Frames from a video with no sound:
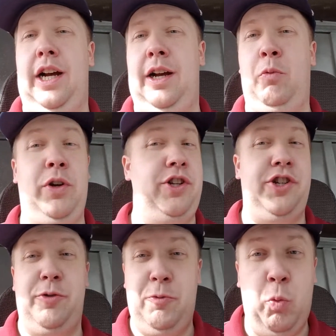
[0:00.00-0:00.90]

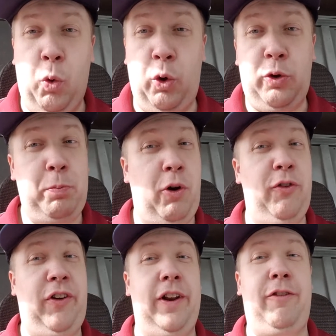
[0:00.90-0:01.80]
which works
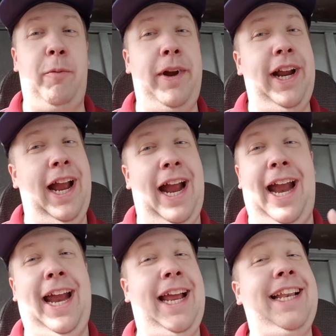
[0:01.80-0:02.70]
perfectly for me,
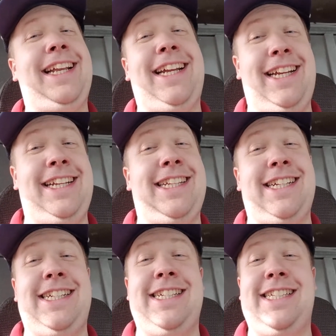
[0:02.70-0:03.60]
and it
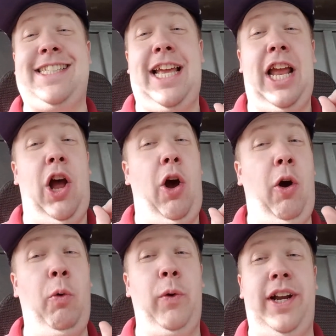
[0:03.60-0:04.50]
is
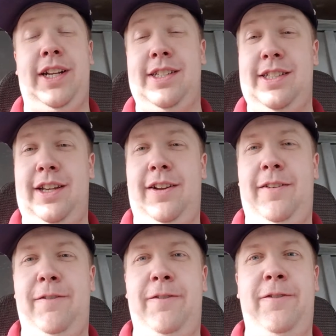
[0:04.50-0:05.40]
always
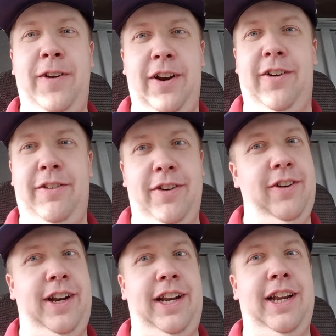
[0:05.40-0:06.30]
very,
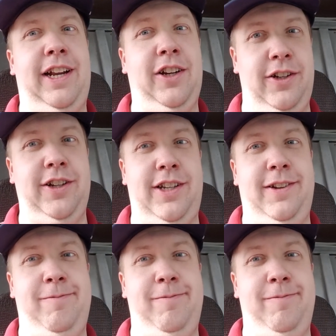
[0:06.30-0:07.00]
very good.